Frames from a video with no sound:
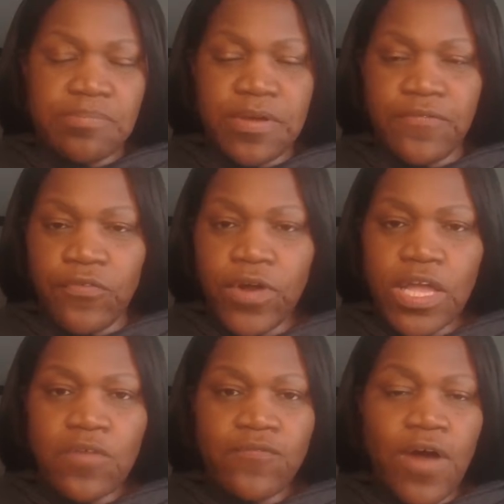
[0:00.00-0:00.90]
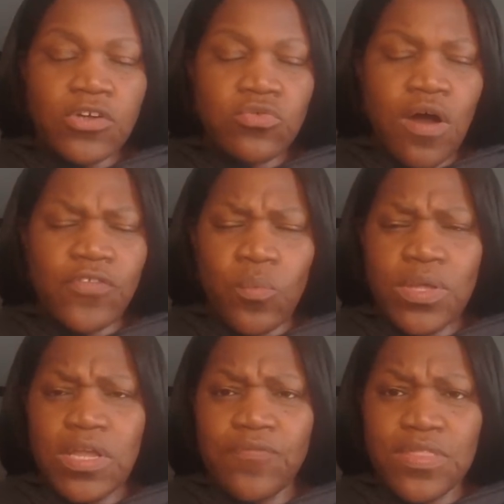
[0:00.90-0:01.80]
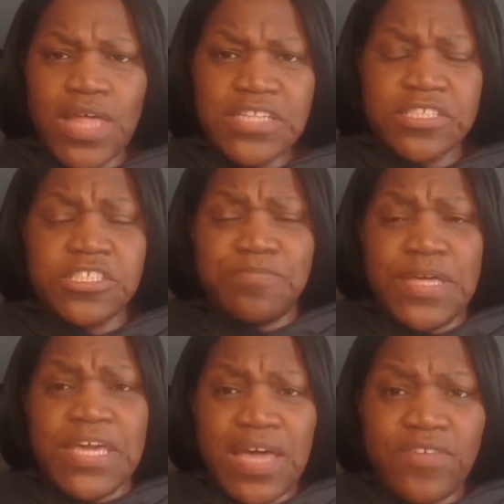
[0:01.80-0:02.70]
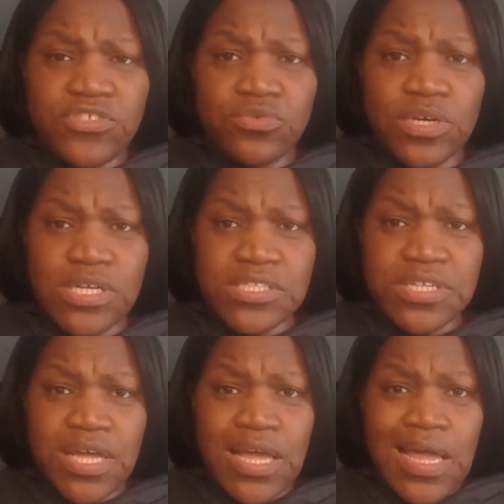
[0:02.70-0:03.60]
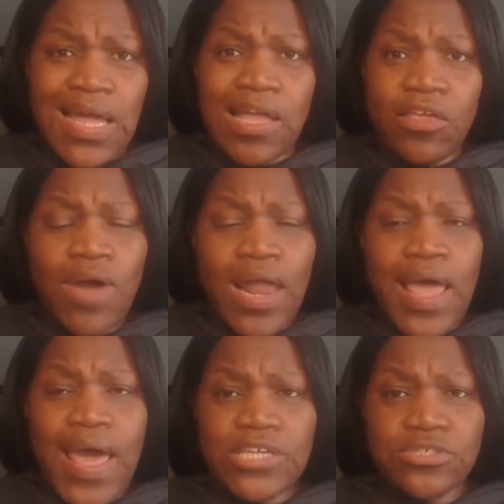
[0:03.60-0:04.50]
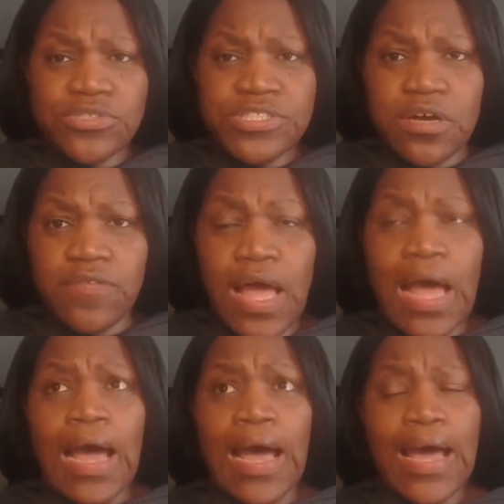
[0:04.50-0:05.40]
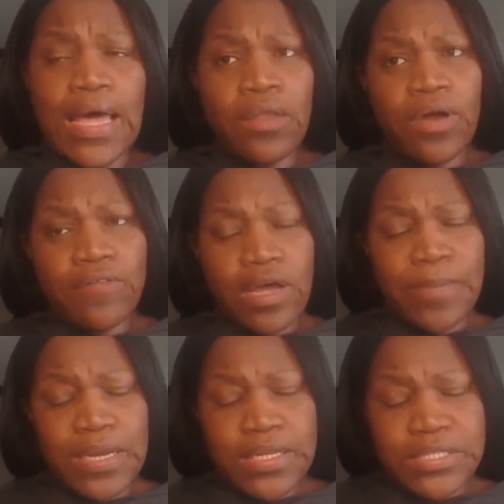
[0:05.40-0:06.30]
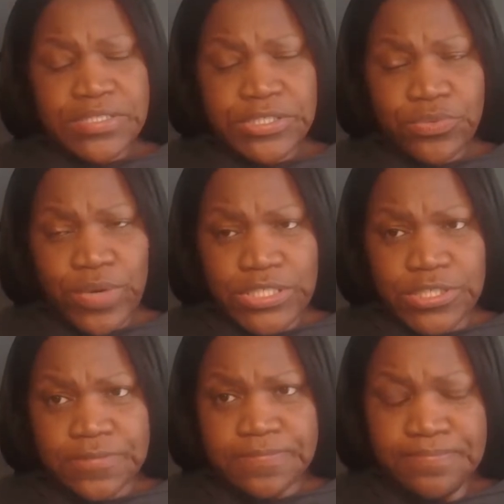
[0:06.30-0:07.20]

be free. Far too often we look for things to just be given to us. And you got to ask yourself, how long have I been in this situation?